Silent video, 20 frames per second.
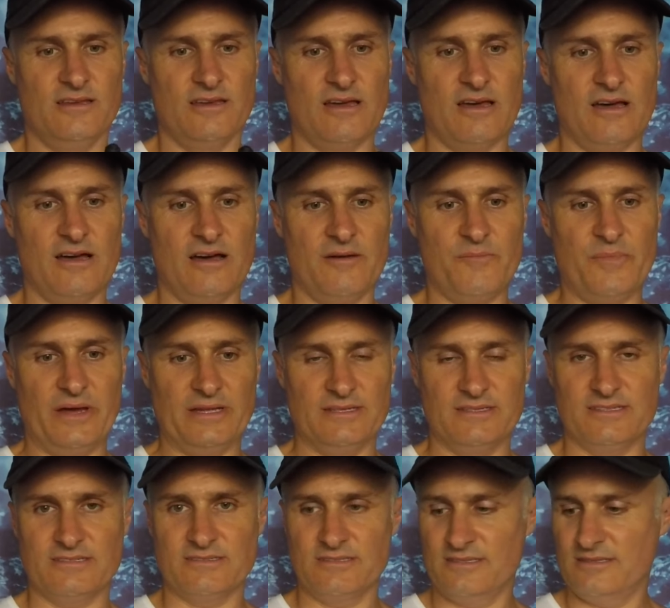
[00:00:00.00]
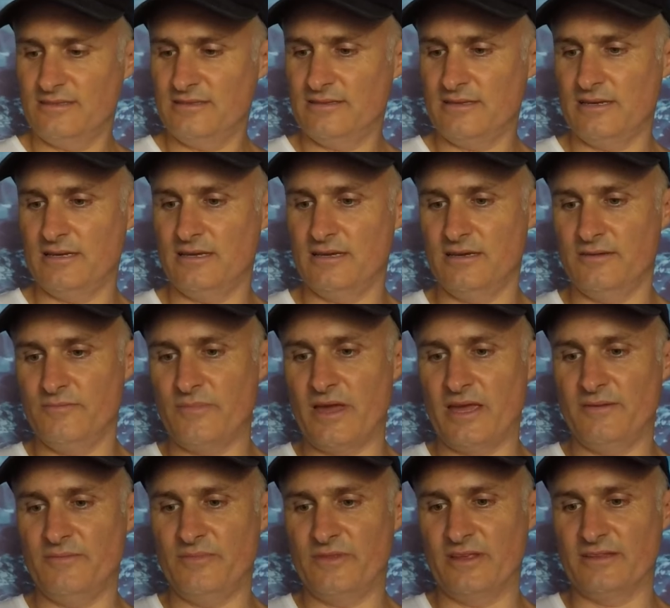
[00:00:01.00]
But the
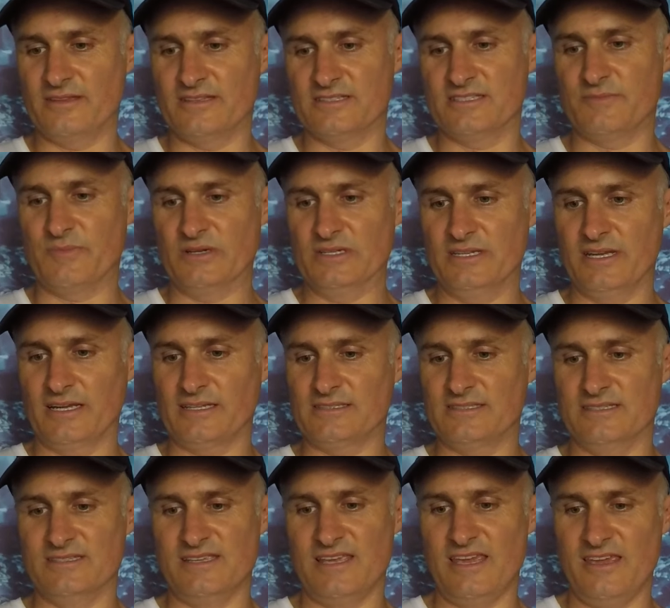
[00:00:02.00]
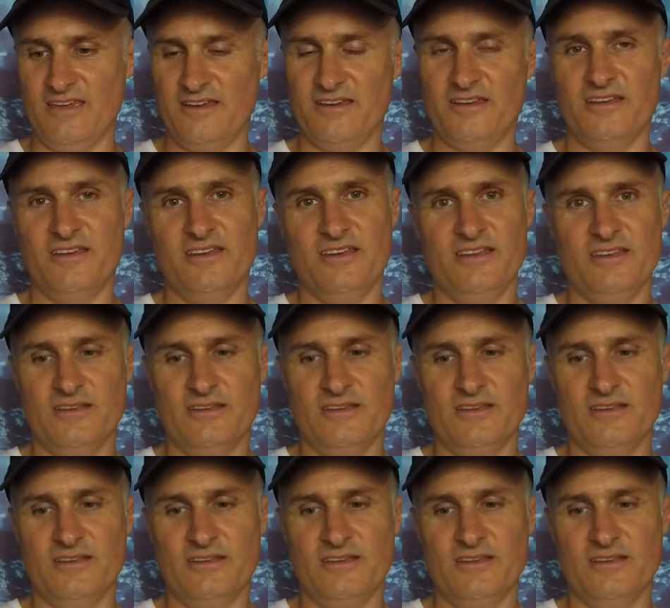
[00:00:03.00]
main thing that this protects is here.